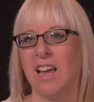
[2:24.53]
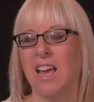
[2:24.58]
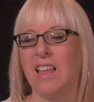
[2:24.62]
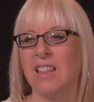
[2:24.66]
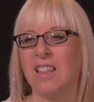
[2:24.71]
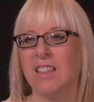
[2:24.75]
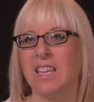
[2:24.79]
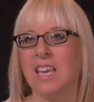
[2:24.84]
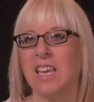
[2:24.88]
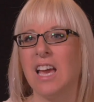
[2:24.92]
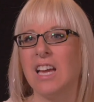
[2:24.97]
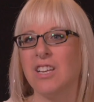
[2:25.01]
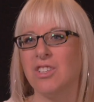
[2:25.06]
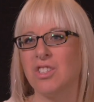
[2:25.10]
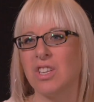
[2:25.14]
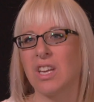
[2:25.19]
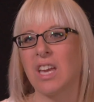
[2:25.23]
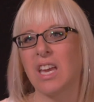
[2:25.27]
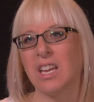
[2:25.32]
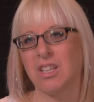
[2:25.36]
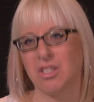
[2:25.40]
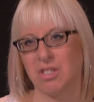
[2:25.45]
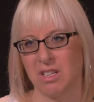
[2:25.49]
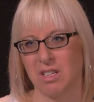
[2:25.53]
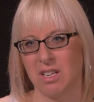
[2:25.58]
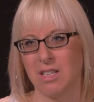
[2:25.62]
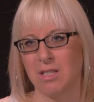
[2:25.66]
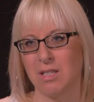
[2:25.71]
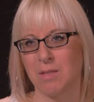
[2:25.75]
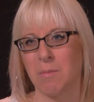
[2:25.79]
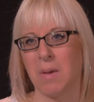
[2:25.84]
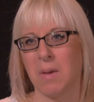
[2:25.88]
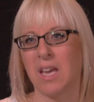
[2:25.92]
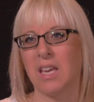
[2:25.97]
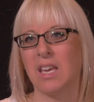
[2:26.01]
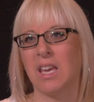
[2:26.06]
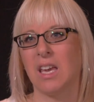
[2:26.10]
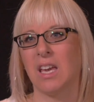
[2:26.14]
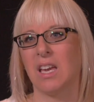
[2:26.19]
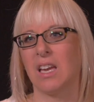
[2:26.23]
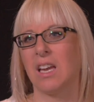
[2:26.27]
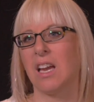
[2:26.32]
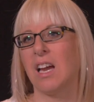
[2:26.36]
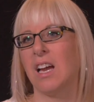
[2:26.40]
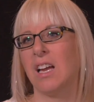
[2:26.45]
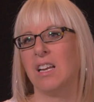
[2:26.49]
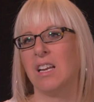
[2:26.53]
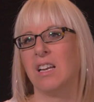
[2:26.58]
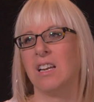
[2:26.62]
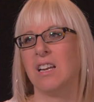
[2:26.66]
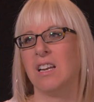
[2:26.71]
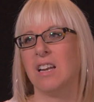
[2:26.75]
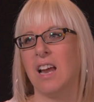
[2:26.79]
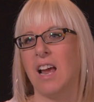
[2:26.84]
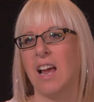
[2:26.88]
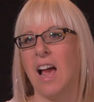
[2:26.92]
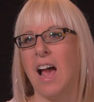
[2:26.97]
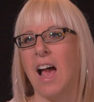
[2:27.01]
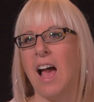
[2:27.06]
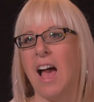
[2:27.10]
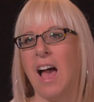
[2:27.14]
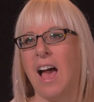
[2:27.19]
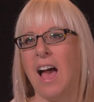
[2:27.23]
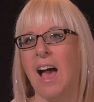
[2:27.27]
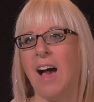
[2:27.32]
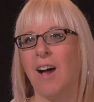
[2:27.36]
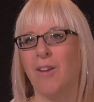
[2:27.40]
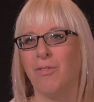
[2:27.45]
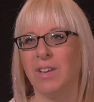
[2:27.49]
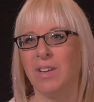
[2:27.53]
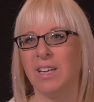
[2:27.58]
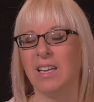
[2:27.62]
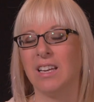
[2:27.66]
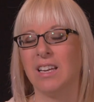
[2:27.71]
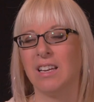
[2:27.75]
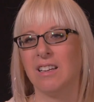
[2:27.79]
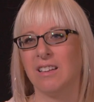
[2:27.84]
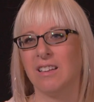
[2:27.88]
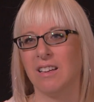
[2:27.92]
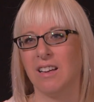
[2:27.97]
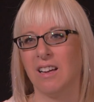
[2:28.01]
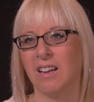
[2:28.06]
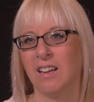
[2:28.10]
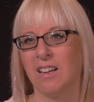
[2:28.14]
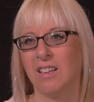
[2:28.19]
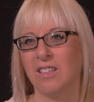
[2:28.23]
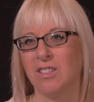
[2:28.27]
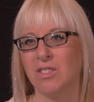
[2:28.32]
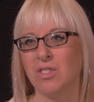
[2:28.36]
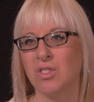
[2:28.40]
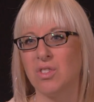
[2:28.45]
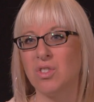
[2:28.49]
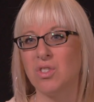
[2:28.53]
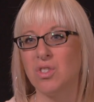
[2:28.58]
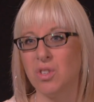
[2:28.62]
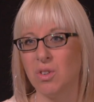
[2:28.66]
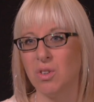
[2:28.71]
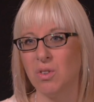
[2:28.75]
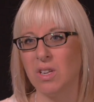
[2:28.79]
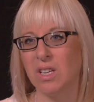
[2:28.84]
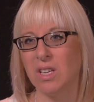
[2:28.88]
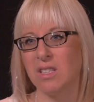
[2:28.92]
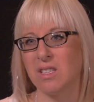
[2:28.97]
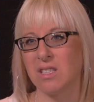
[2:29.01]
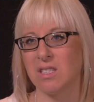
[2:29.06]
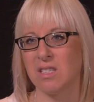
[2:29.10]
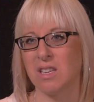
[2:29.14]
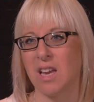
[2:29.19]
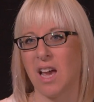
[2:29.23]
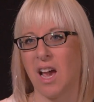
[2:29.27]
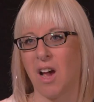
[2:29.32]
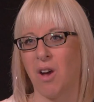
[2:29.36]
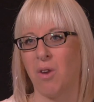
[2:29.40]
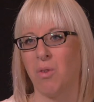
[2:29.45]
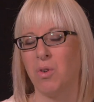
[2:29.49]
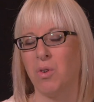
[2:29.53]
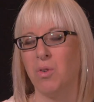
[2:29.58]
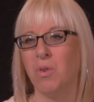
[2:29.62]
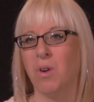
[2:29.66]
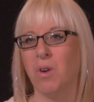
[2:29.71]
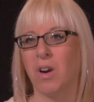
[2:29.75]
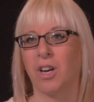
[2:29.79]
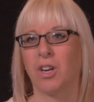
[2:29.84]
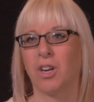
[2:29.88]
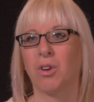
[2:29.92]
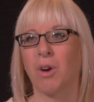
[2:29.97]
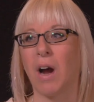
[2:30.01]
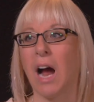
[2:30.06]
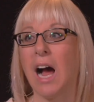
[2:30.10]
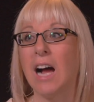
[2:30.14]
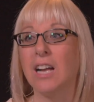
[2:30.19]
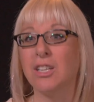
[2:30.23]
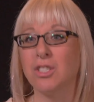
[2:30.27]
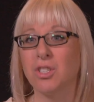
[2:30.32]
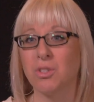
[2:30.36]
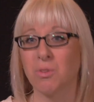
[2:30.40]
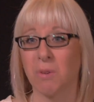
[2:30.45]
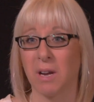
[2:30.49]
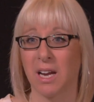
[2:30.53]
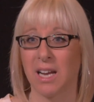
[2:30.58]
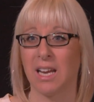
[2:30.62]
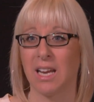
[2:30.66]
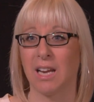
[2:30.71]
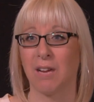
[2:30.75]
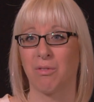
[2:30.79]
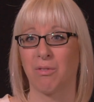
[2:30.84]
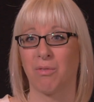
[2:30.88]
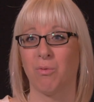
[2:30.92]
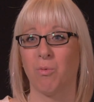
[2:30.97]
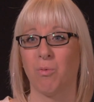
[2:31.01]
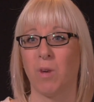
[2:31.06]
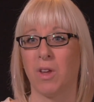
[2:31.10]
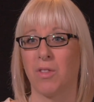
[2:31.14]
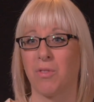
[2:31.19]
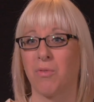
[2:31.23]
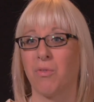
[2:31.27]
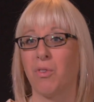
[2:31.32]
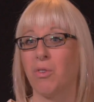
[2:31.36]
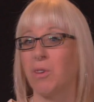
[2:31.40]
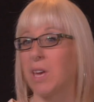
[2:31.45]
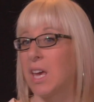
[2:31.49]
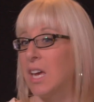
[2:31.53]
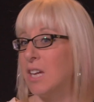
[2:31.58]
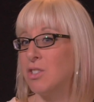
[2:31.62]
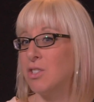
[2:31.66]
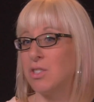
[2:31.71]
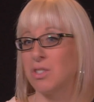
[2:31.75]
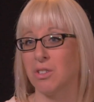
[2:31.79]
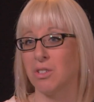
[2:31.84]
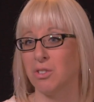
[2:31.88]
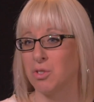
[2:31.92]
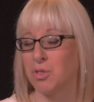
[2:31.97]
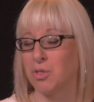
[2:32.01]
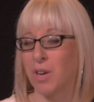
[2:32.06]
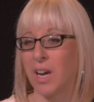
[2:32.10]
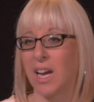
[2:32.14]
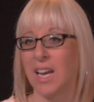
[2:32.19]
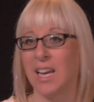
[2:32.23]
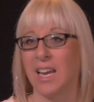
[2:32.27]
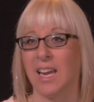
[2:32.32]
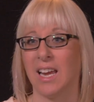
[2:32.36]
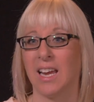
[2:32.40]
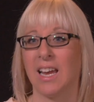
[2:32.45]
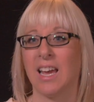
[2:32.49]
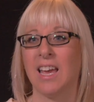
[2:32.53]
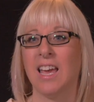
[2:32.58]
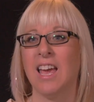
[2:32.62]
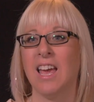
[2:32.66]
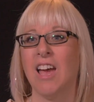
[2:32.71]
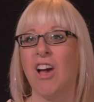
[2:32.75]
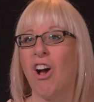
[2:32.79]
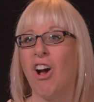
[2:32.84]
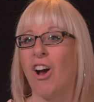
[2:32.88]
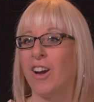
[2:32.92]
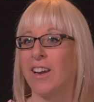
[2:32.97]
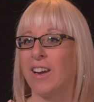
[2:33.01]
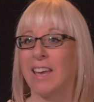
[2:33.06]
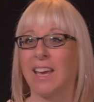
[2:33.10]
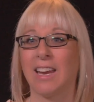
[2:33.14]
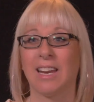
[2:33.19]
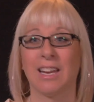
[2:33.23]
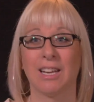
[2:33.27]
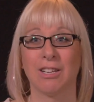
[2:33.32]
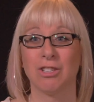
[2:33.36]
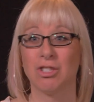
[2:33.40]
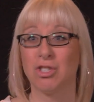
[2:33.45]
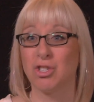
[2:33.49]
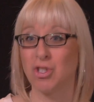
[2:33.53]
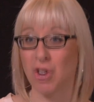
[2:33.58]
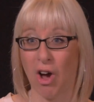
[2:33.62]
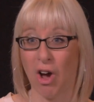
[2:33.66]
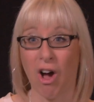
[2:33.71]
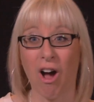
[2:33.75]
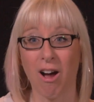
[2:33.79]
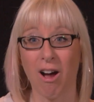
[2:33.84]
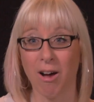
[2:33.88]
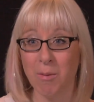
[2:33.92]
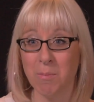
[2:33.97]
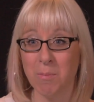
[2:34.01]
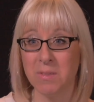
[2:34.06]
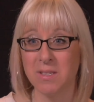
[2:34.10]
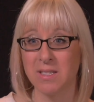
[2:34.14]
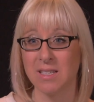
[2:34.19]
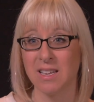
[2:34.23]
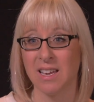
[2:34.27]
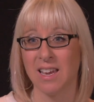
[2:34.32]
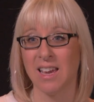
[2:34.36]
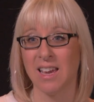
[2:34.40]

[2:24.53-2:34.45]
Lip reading: the education is making, and having students now who are graduating with vocational training, are getting jobs